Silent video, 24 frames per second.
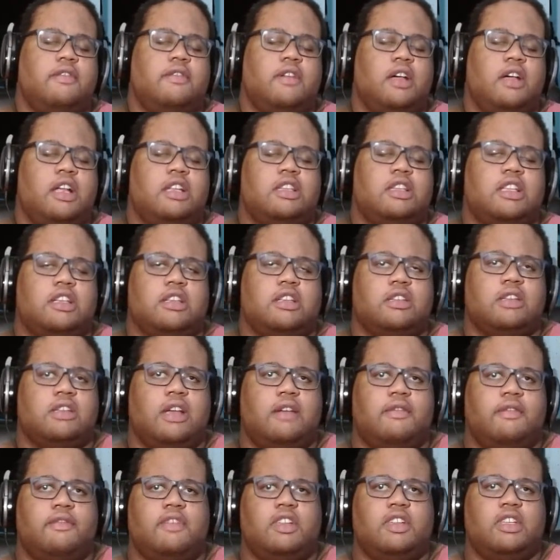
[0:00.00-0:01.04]
think it's not
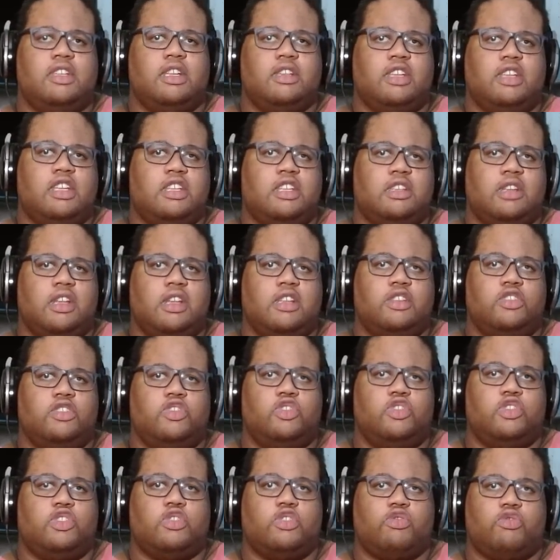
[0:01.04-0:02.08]
even 50, I think it's like
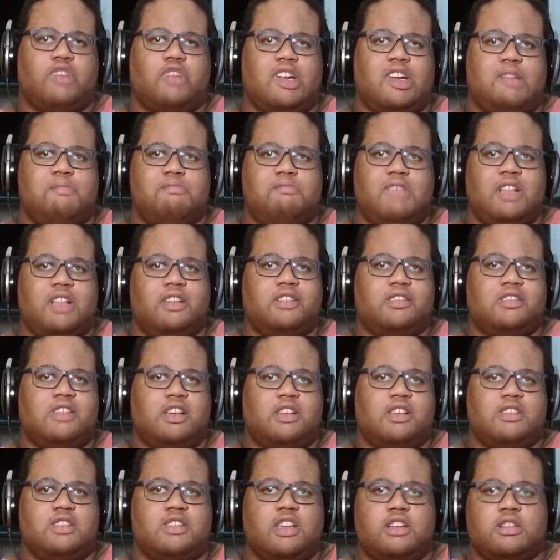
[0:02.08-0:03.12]
3
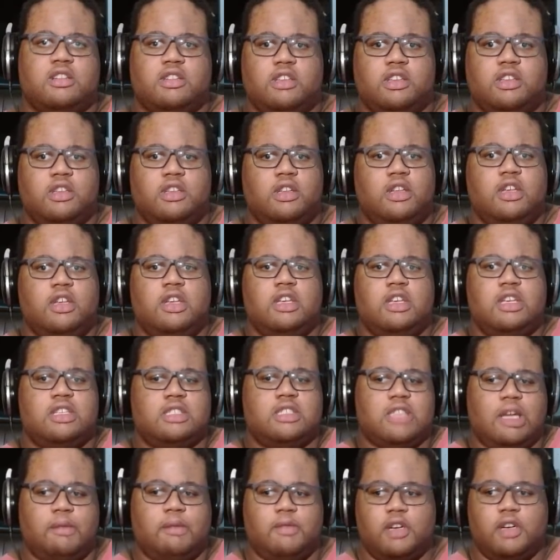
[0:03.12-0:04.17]
milliseconds actually. It's
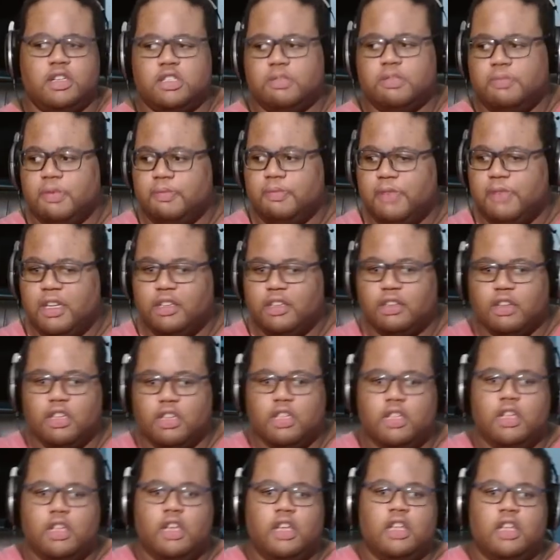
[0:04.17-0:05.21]
not much, but
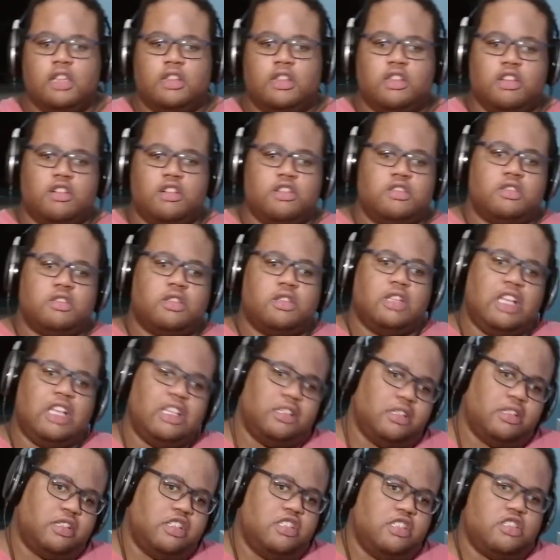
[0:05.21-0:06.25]
basically there's
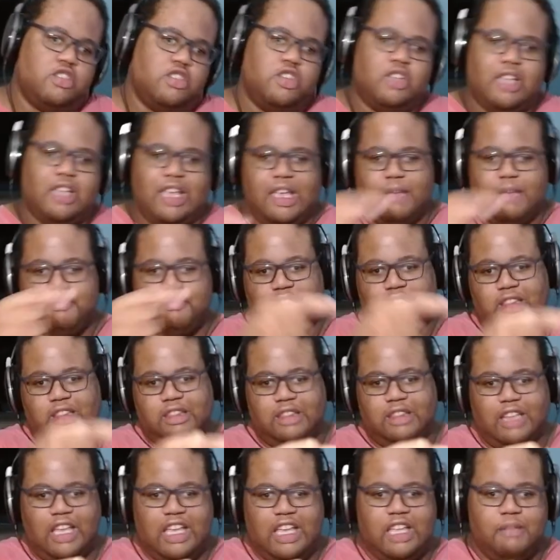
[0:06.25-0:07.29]
latency, so you can't
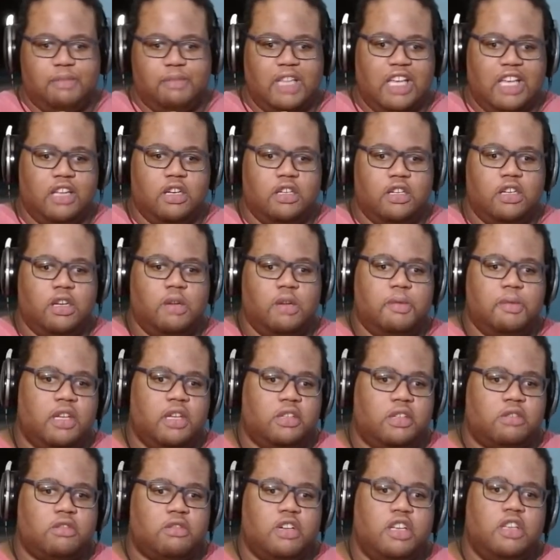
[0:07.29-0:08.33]
play it on the OBS
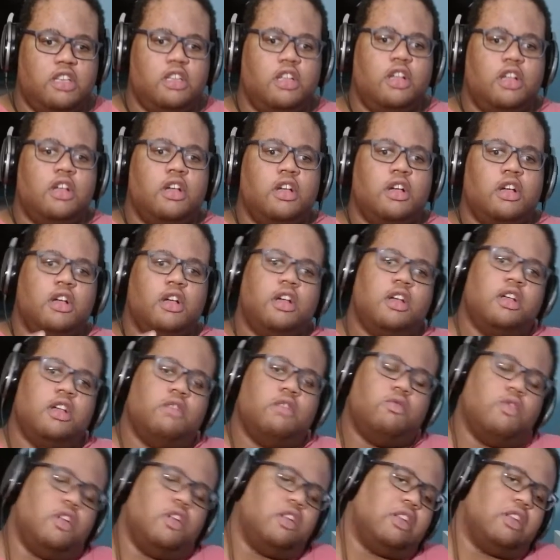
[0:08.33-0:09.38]
screen.
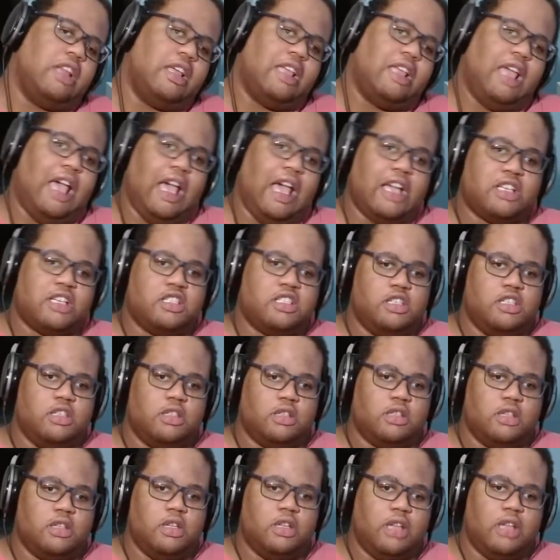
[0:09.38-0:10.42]
Well, like
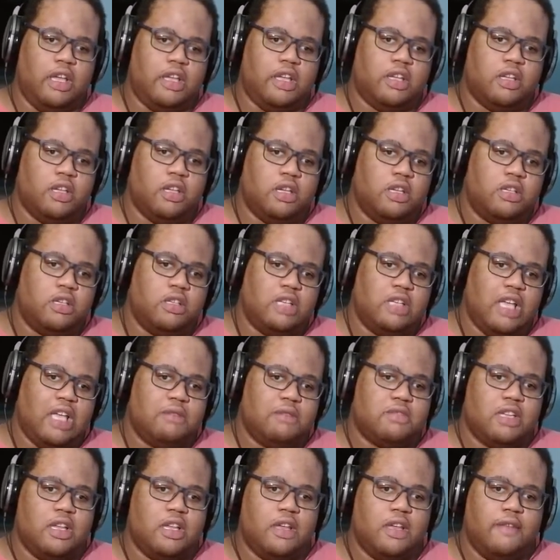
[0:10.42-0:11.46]
action, like
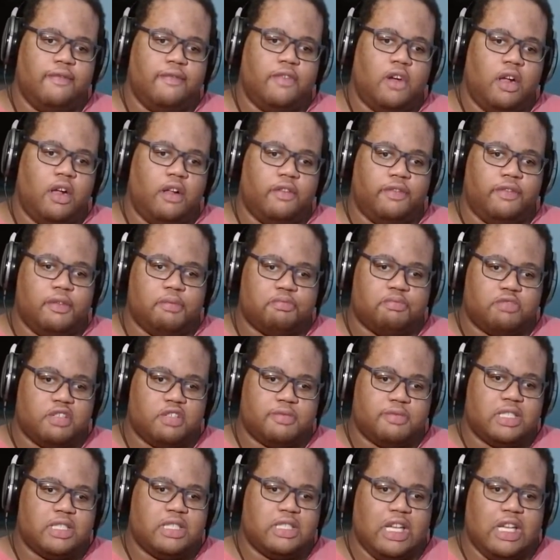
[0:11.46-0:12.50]
games that involve
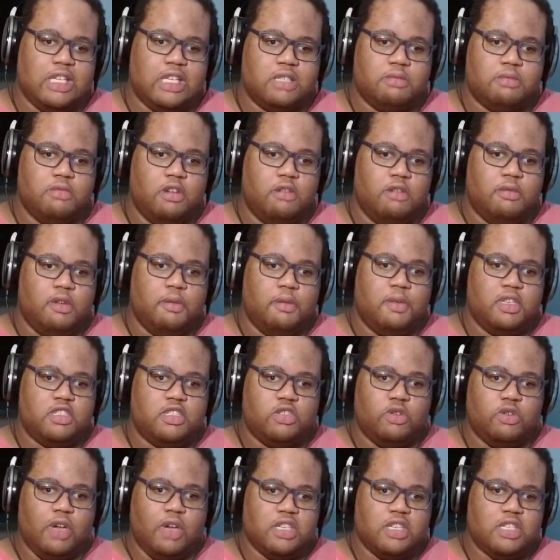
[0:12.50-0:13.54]
precise movements,
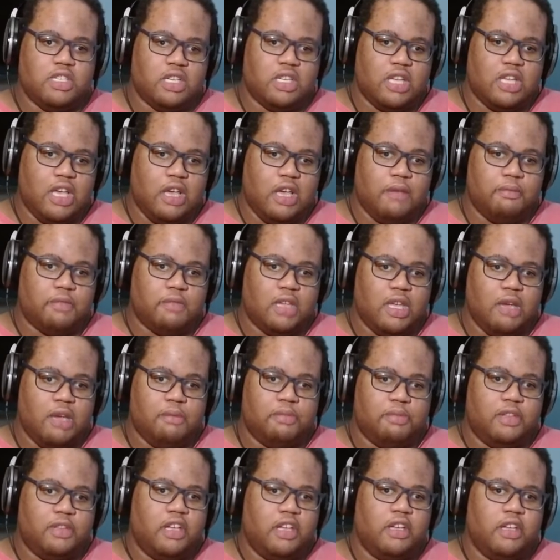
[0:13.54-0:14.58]
you actually can't
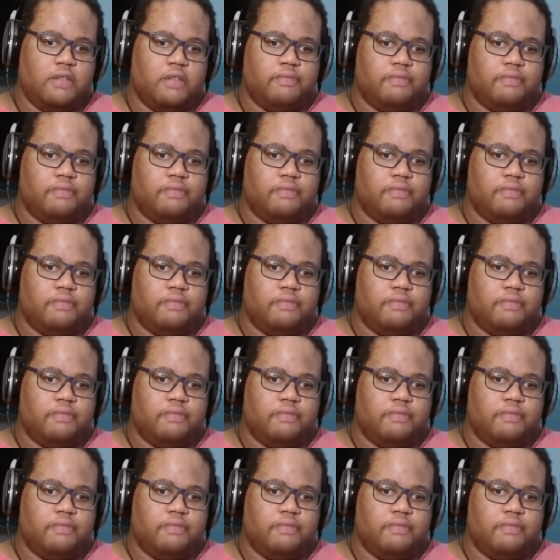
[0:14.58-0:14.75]
play